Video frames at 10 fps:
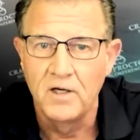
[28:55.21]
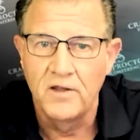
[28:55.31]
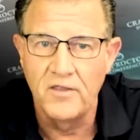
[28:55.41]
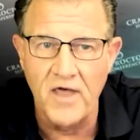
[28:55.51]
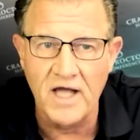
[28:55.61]

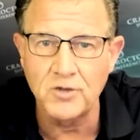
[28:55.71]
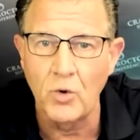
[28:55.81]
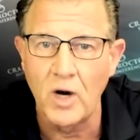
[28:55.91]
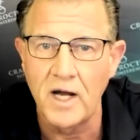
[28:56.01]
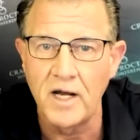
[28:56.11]
That's
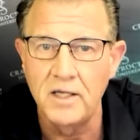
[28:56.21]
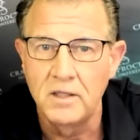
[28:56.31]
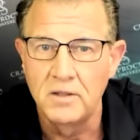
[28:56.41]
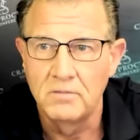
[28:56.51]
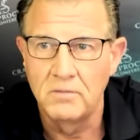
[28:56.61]
why
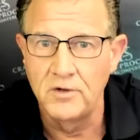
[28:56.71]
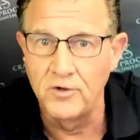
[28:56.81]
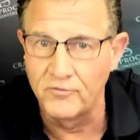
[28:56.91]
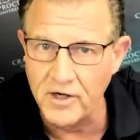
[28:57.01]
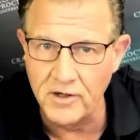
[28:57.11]

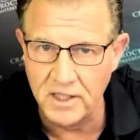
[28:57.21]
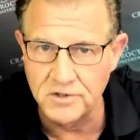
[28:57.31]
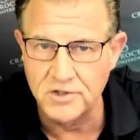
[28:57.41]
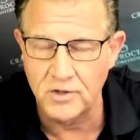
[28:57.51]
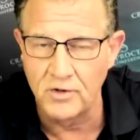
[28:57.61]
you're very
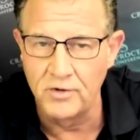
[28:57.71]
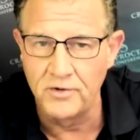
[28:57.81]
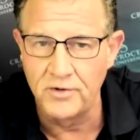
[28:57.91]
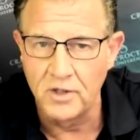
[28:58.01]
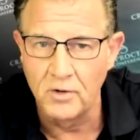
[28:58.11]
concerned